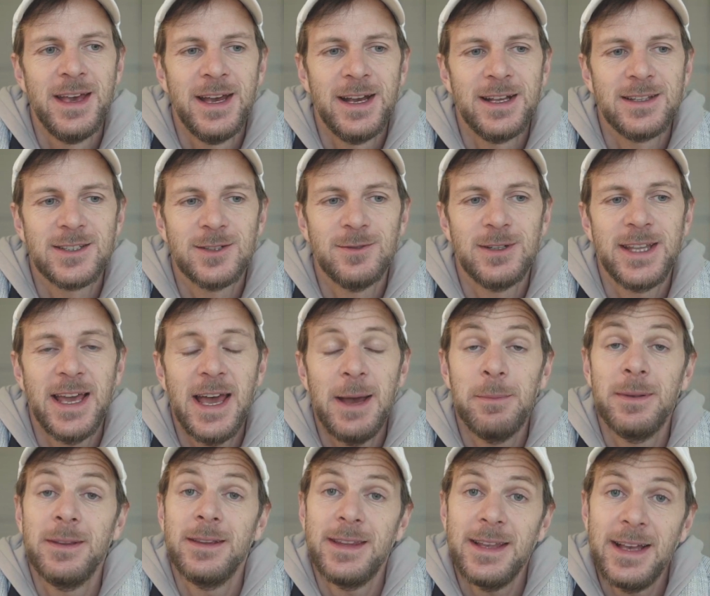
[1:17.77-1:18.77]
And so what
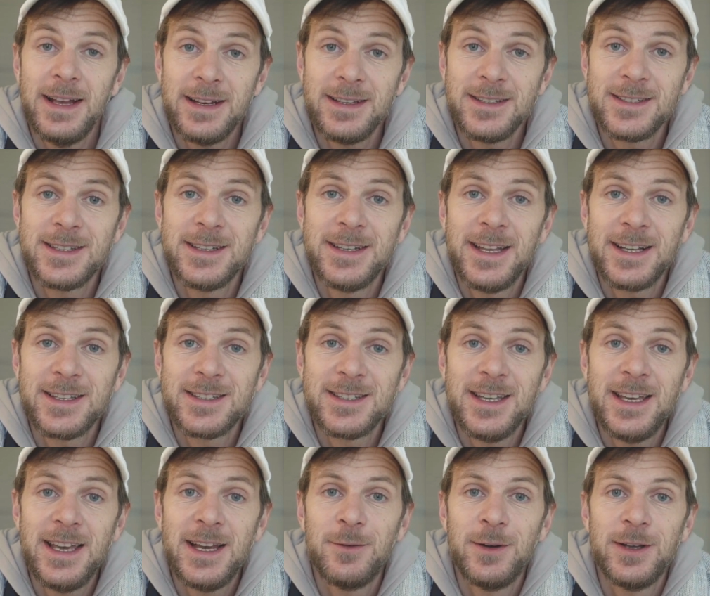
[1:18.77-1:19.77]
happened then is the next
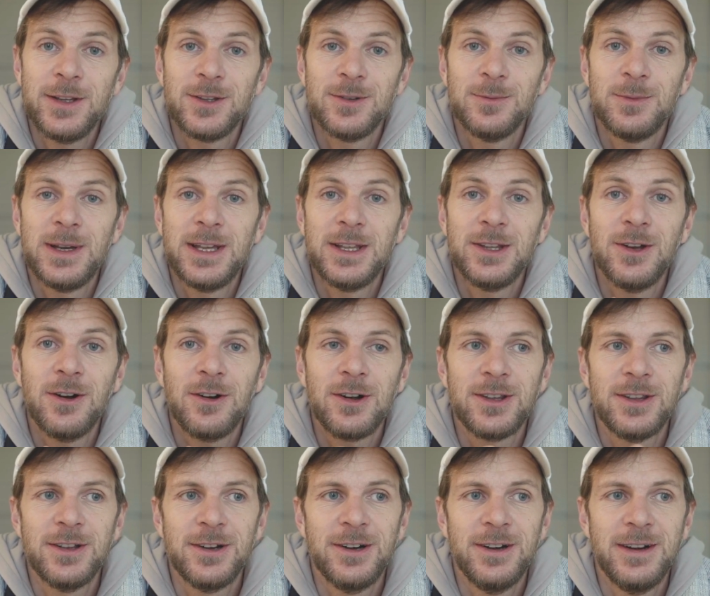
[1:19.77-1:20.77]
day I went to my
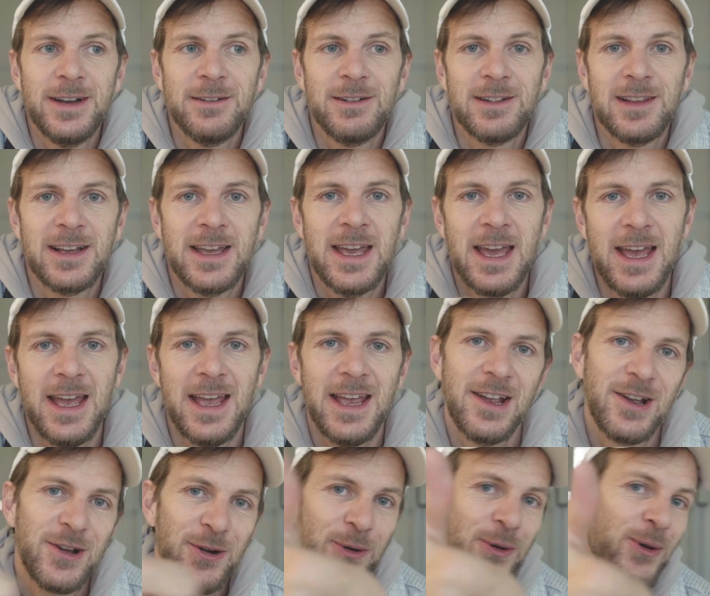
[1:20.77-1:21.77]
doctor, and I was like,
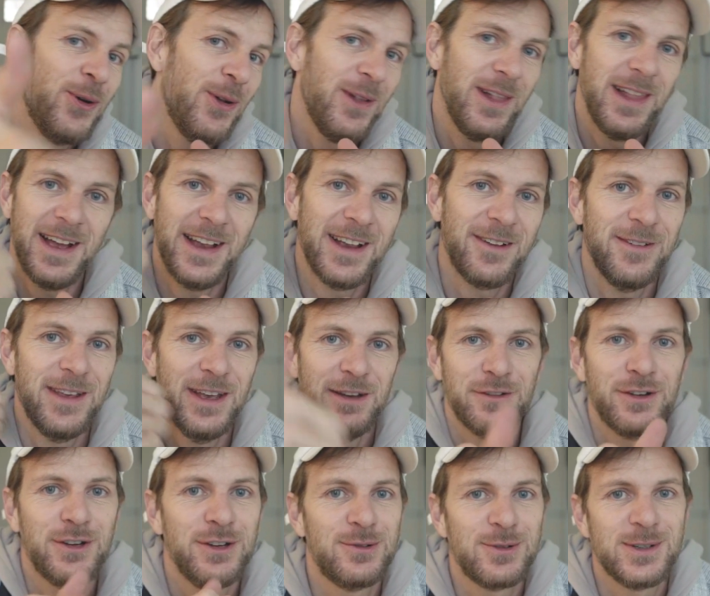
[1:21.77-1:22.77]
hey, cool, like, we
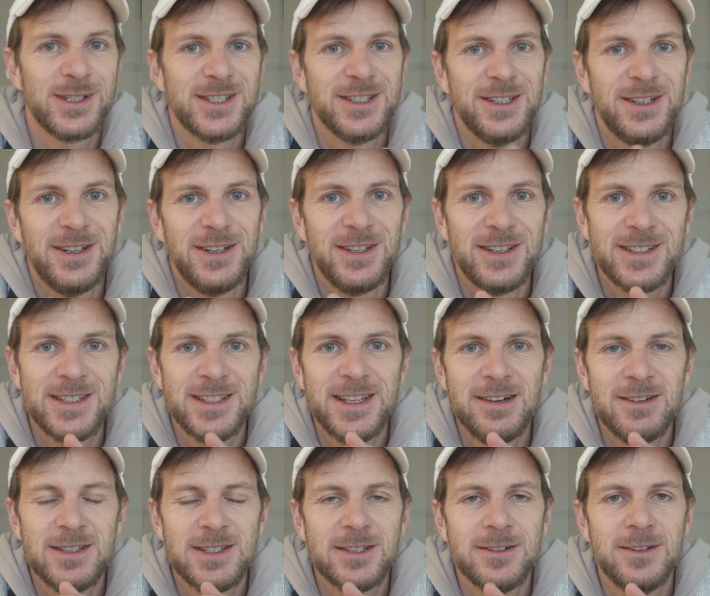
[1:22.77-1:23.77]
have good results, and
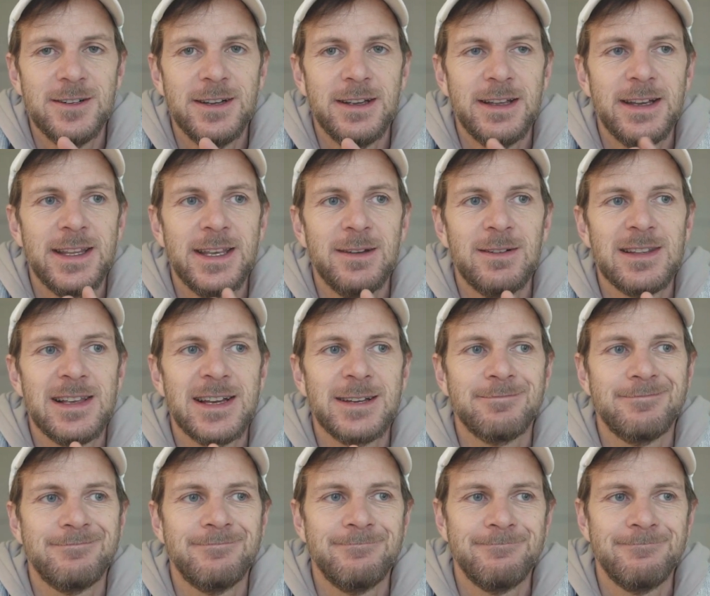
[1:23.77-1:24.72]
how it's going, and he was like,